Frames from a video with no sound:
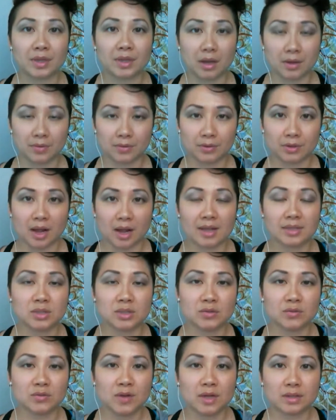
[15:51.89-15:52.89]
the other
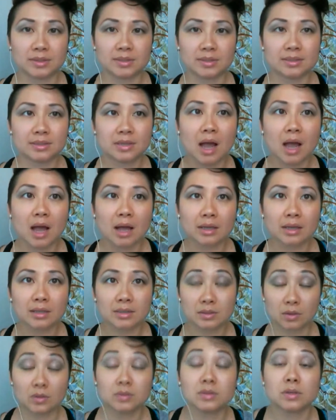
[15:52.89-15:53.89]
guys who felt stuck.
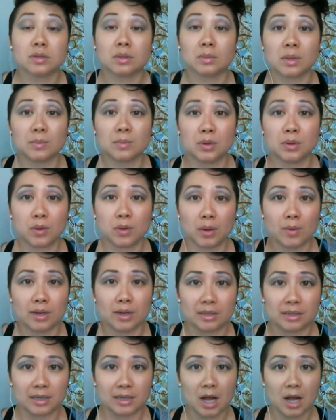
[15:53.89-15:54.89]
So those are the people who I
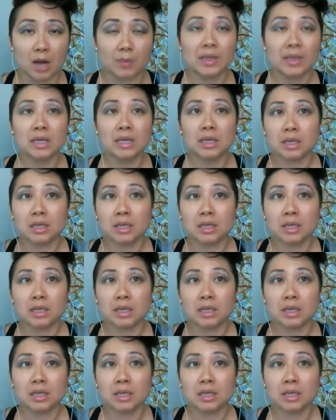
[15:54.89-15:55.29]
wanted to help.